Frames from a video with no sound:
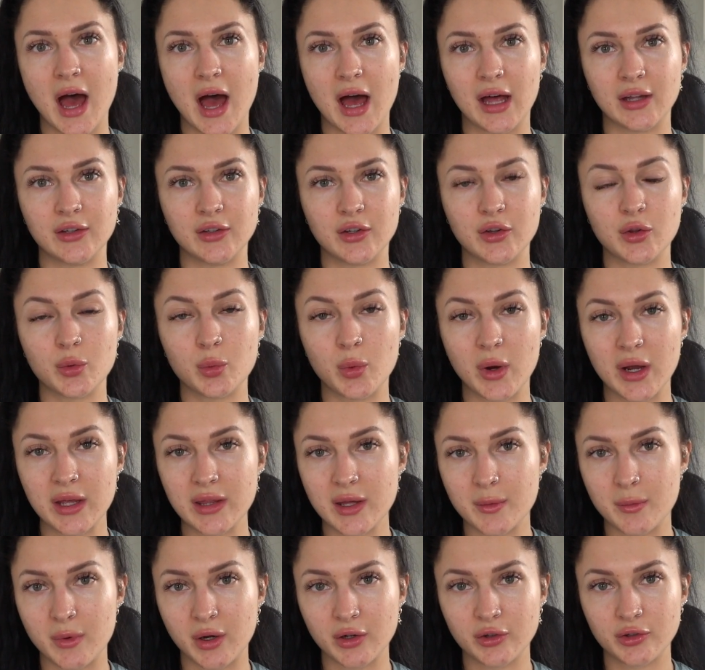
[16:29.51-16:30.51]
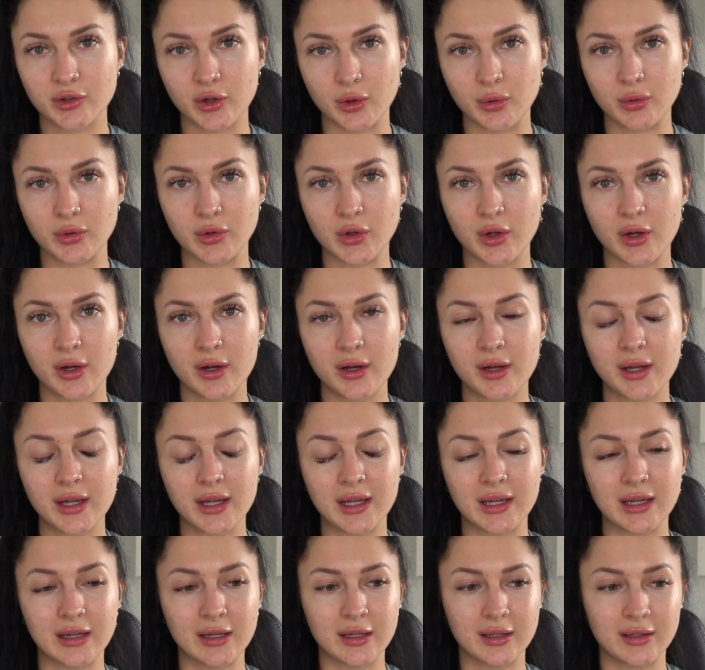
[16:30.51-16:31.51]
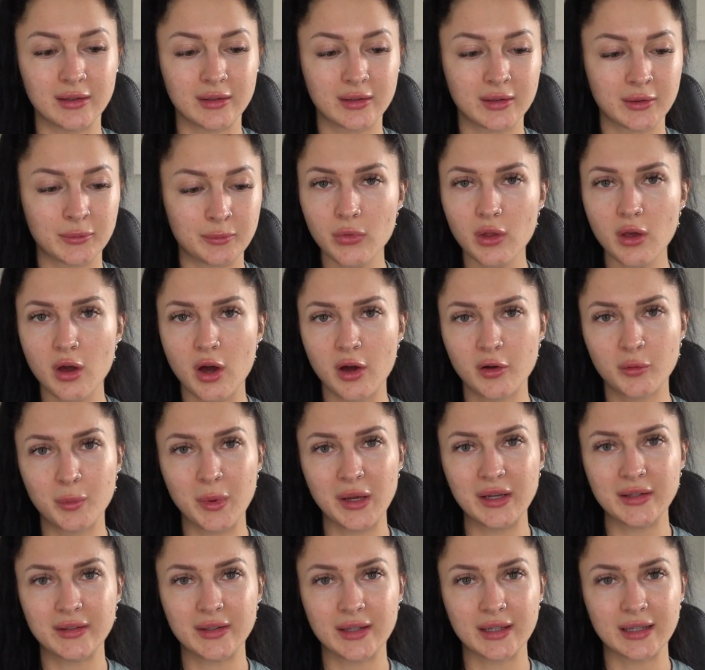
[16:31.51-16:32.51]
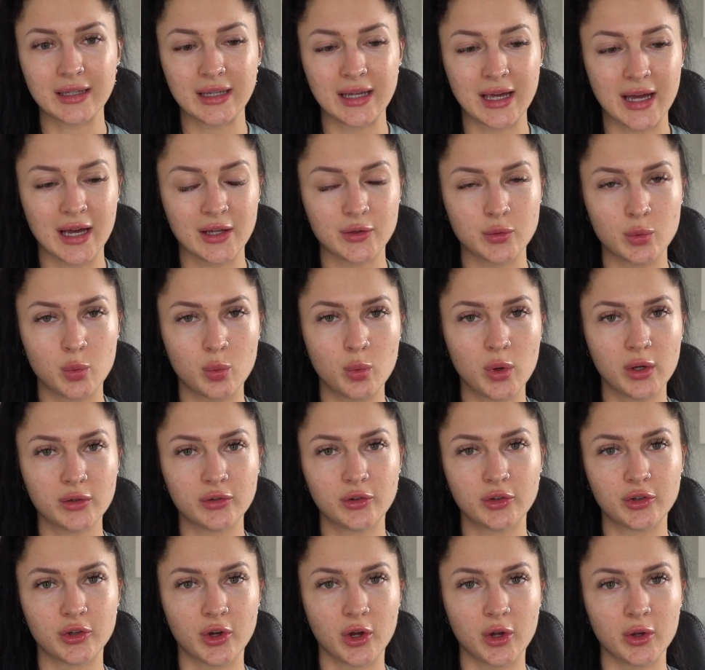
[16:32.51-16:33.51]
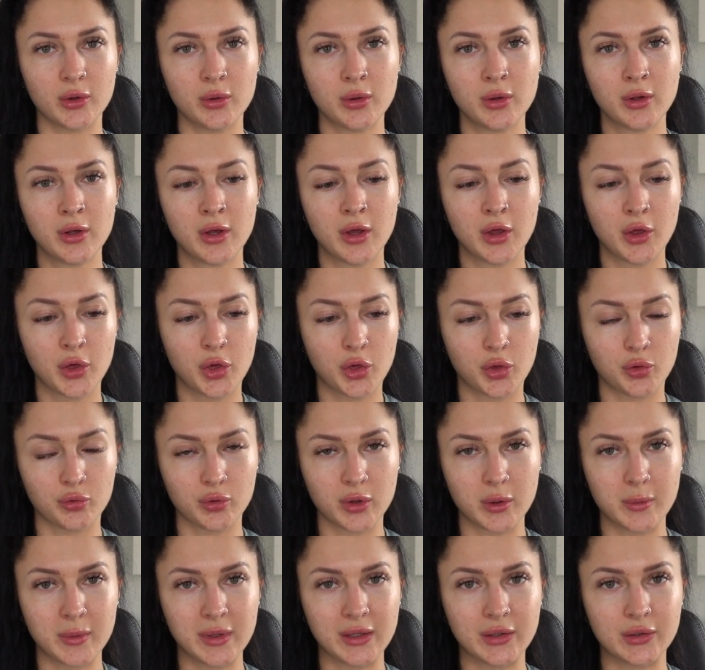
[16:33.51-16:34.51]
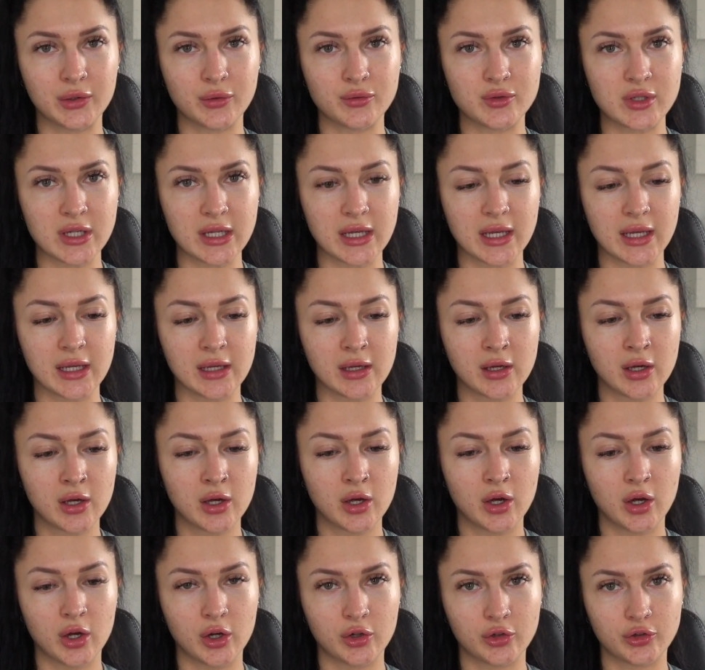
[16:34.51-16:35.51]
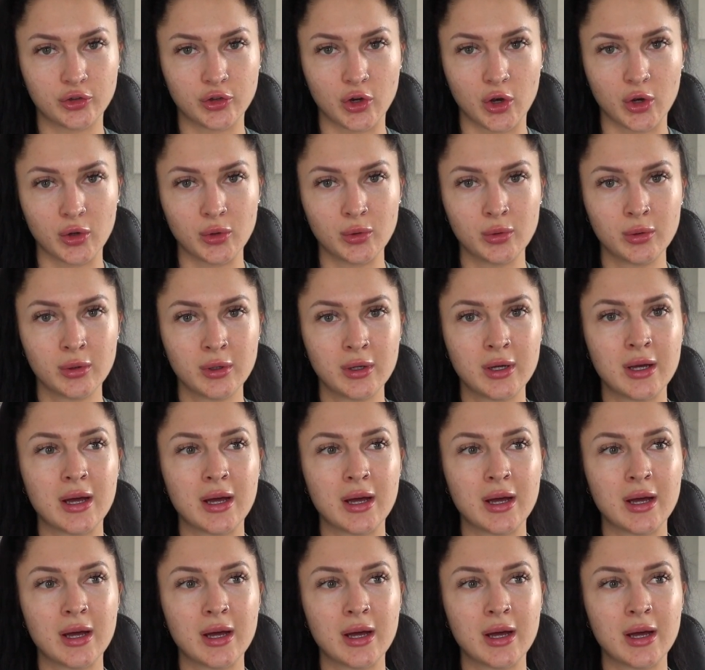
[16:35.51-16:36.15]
And the way that my shows are is I've basically had one show, 3 weeks of digging a show,